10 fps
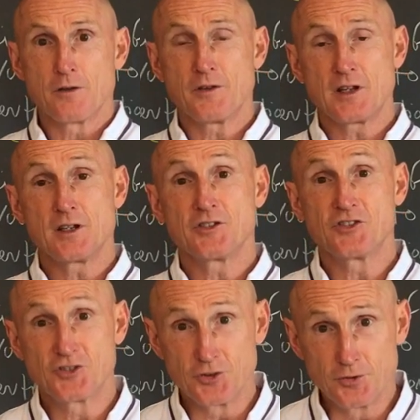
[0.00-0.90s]
the
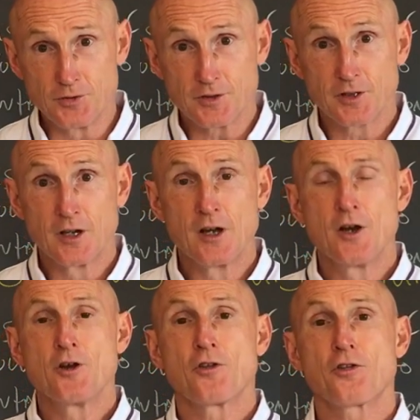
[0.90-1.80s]
student,
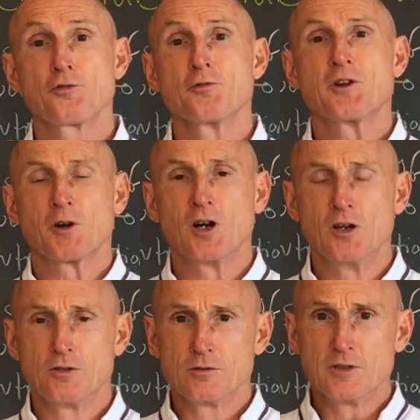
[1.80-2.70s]
through your
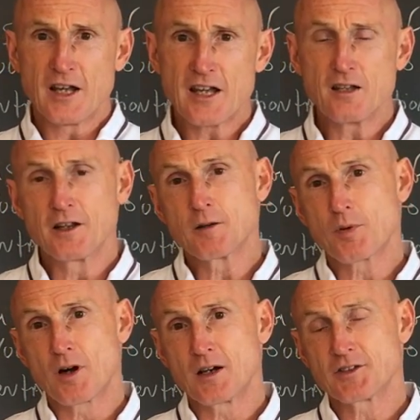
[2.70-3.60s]
own healing
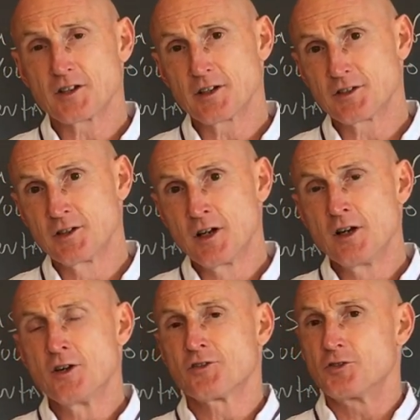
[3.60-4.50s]
process
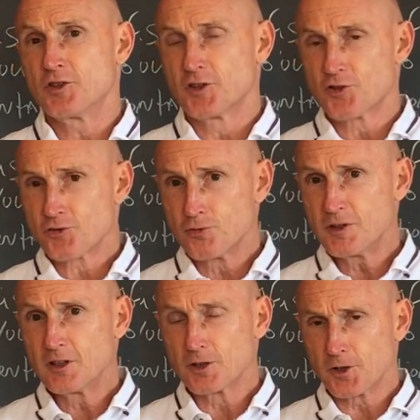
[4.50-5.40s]
so you can
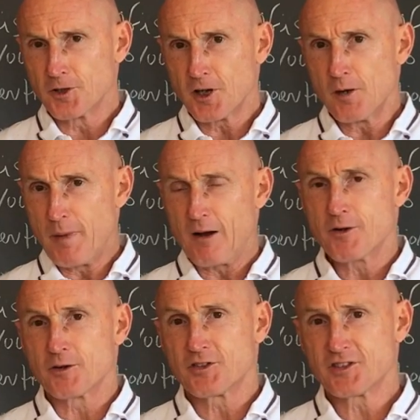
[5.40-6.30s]
truly learn about
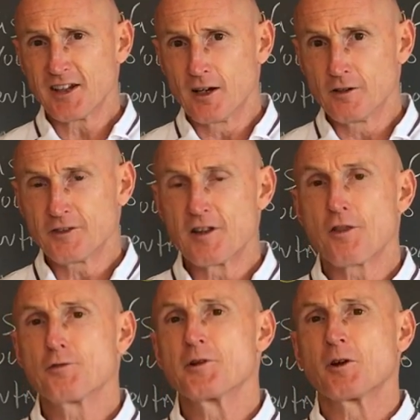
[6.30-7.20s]
yourself, and
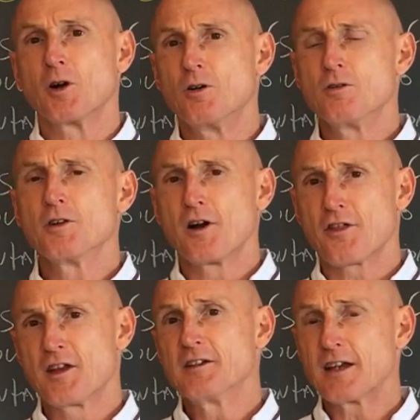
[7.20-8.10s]
through your own
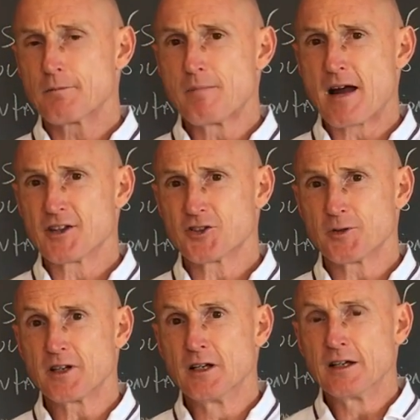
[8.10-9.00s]
authentic mastery,